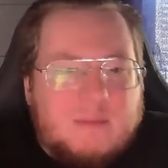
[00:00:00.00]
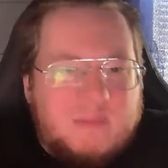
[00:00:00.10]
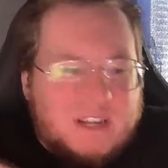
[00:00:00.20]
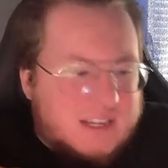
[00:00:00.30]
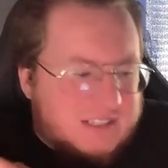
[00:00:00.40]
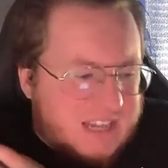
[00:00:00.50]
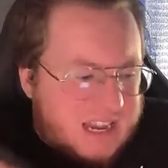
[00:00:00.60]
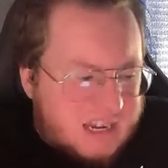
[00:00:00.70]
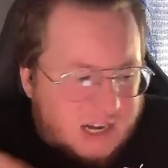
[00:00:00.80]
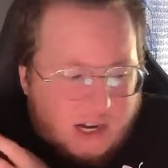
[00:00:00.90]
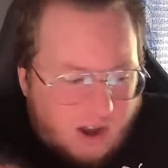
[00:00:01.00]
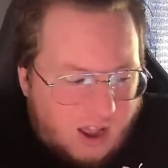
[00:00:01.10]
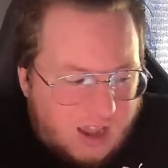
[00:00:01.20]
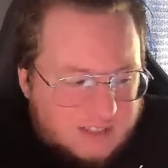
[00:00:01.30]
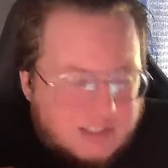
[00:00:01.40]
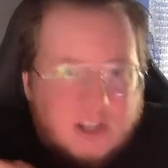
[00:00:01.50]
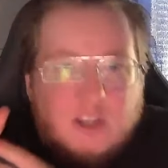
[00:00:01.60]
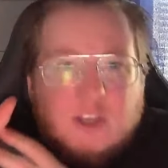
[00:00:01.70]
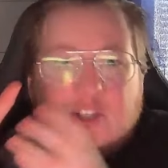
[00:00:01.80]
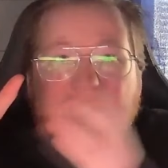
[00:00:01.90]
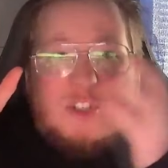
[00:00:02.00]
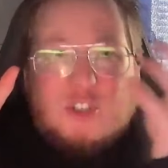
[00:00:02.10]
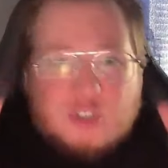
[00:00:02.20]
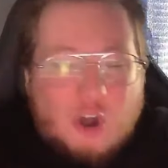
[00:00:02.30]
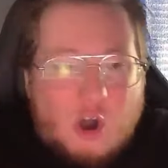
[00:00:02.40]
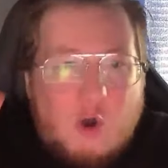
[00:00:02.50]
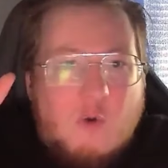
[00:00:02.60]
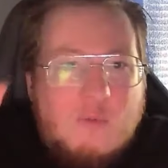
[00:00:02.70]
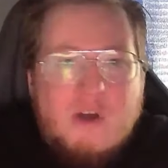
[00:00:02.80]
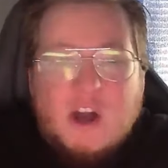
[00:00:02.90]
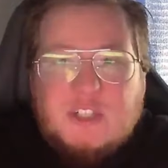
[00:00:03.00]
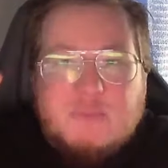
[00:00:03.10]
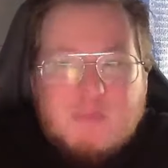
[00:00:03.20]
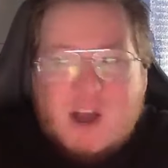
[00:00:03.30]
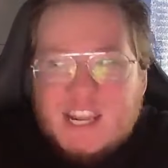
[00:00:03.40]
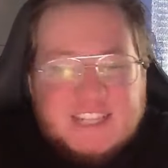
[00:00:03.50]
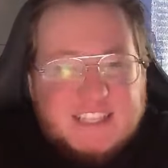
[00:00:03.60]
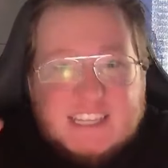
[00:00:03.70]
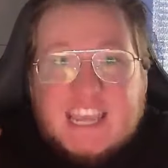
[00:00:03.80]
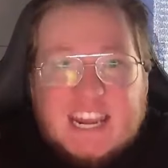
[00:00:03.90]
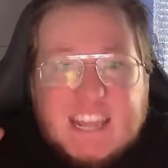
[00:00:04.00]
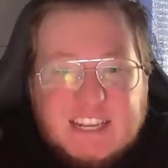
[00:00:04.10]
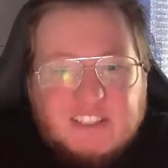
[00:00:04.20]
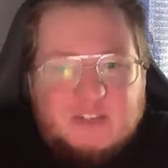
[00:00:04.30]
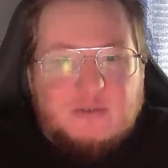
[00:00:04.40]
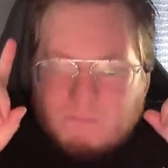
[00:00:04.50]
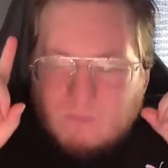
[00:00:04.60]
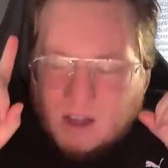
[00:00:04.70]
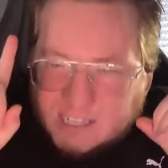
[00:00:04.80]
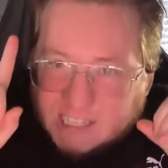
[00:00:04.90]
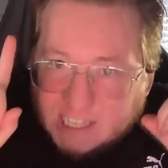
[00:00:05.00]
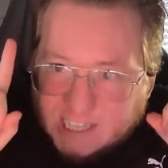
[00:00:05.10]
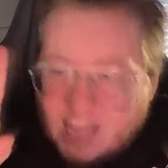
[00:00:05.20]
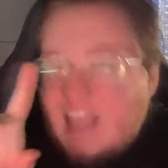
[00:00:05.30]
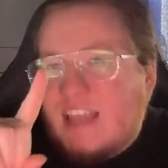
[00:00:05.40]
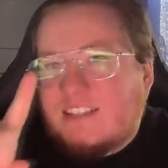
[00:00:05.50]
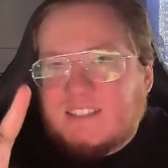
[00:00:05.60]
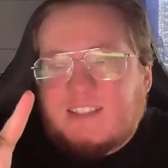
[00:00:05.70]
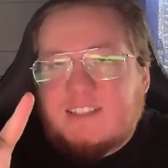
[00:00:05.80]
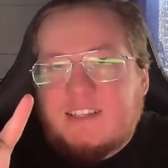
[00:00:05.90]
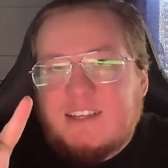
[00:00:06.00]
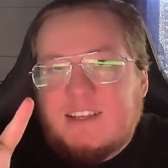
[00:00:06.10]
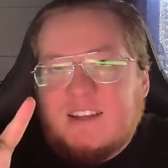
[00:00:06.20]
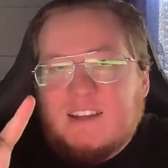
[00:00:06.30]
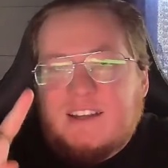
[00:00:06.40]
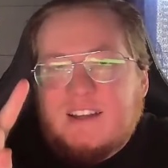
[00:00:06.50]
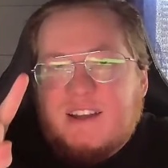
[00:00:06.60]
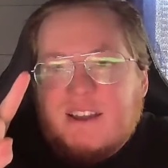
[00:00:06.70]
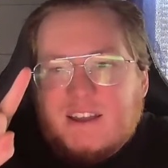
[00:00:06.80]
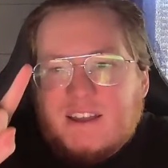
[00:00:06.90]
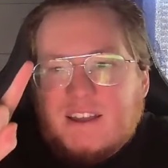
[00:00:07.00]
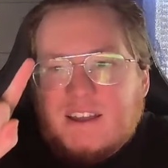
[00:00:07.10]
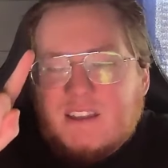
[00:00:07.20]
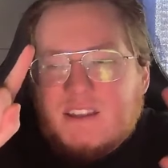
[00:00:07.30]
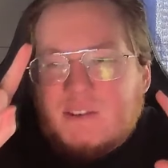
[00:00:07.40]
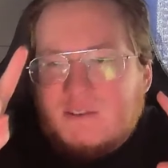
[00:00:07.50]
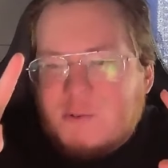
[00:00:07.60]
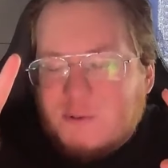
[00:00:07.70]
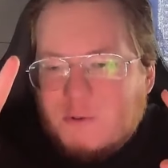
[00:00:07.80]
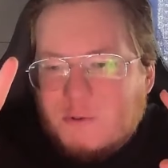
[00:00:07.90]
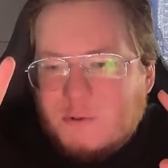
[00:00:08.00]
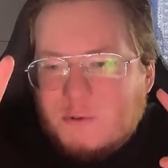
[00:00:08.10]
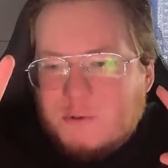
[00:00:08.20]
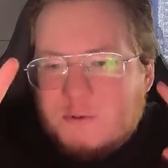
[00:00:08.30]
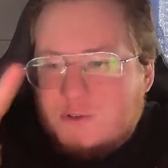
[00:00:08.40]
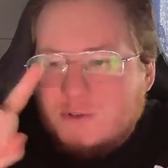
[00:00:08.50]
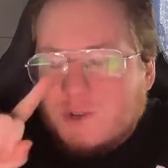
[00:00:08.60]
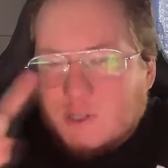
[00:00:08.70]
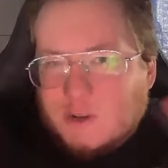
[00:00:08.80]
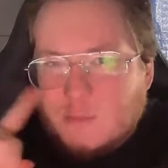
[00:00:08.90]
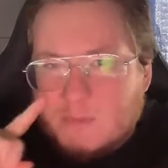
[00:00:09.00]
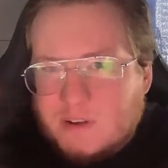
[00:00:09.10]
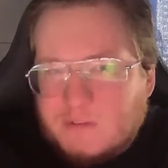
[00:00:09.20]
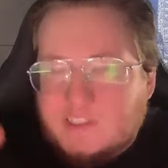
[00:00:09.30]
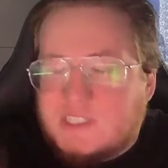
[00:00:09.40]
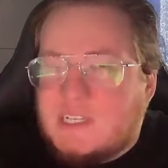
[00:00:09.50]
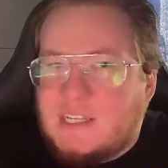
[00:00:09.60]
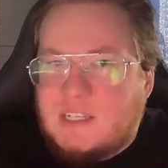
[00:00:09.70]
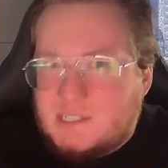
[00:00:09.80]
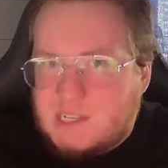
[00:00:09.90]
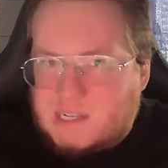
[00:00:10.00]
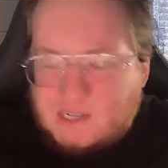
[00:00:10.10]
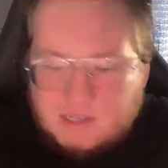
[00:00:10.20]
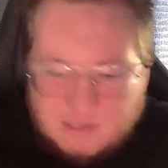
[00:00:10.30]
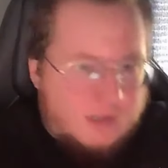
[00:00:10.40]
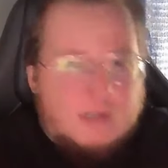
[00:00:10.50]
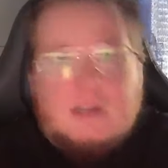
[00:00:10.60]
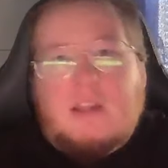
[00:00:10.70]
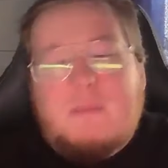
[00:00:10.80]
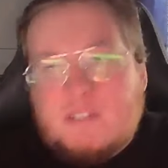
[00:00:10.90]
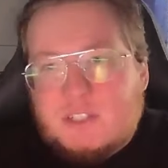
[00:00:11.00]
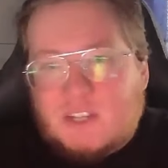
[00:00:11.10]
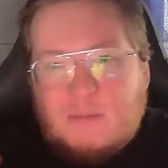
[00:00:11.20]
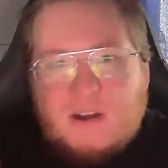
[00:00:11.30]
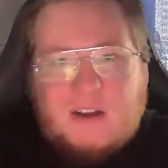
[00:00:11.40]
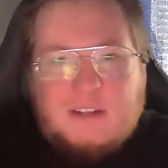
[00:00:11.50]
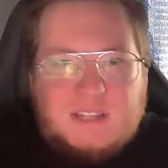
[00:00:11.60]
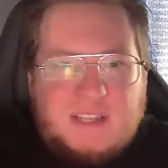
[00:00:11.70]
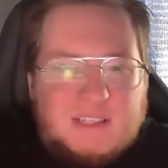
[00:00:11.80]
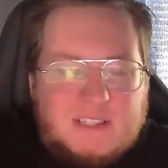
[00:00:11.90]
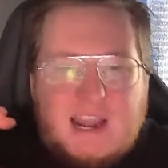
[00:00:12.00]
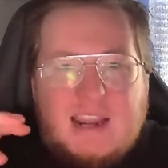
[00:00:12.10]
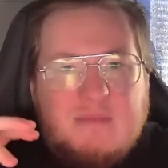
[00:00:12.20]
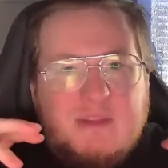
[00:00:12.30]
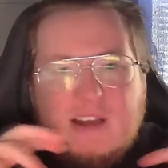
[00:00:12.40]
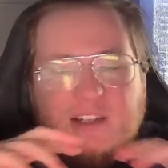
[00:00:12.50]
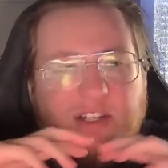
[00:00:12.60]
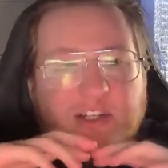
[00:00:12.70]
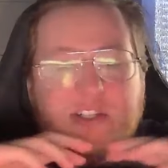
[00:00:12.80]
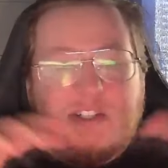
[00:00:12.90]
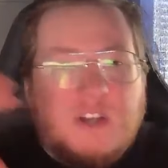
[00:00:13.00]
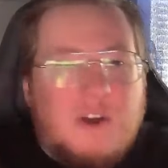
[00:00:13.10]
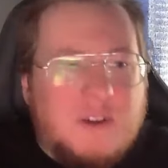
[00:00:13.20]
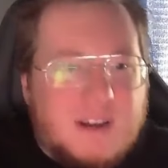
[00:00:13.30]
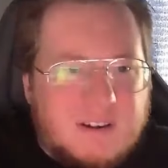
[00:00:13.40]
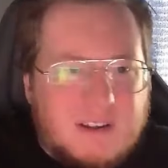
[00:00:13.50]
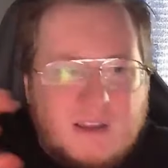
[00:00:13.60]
because it costs so much money to get into unless you do a little bit of a sneaky sneaky. Now, let me just come right out and say this. I am not condoning